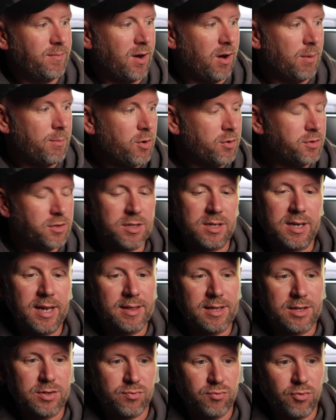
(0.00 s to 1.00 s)
I might just
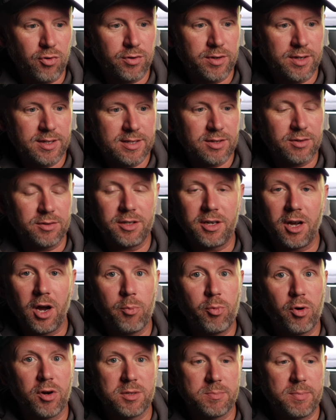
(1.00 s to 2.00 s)
let this run until the
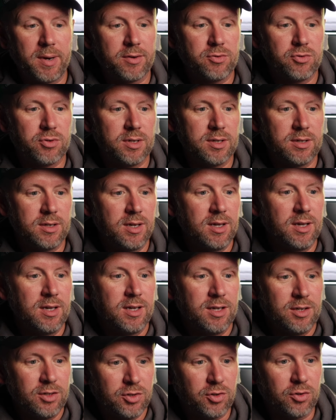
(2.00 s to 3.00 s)
GoPro's battery
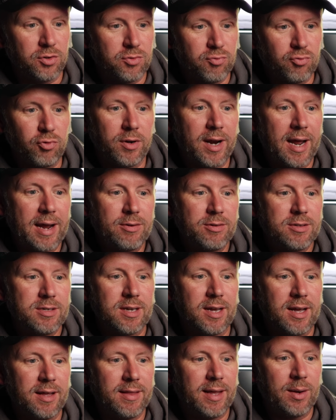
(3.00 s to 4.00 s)
does run out,
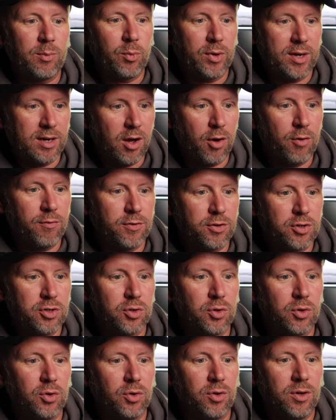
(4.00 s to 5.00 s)
and then we know for
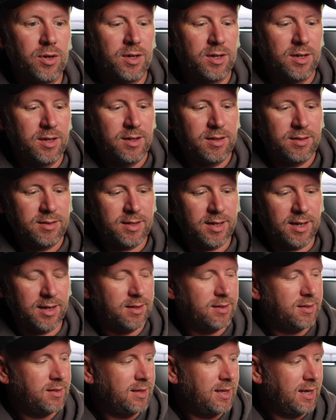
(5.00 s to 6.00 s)
sure
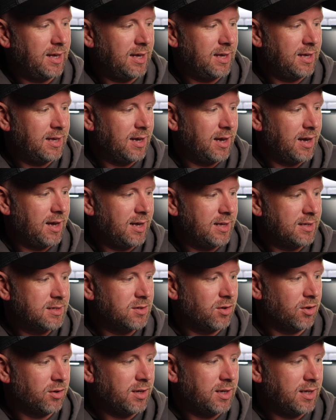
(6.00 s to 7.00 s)
that the uh, it's
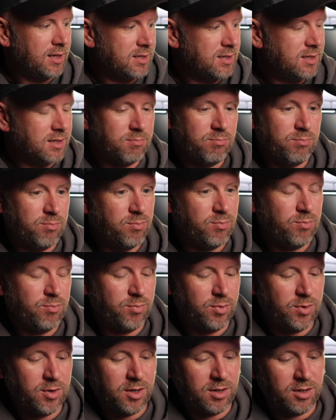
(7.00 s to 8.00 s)
not it's
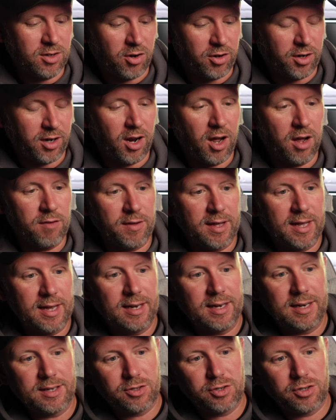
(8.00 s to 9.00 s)
not going to
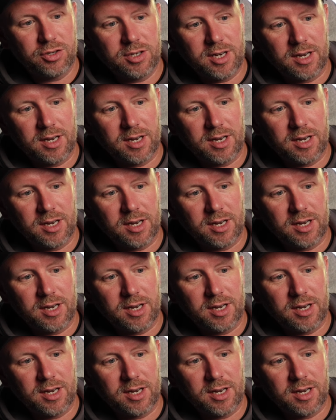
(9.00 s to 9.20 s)
overheat. Let's just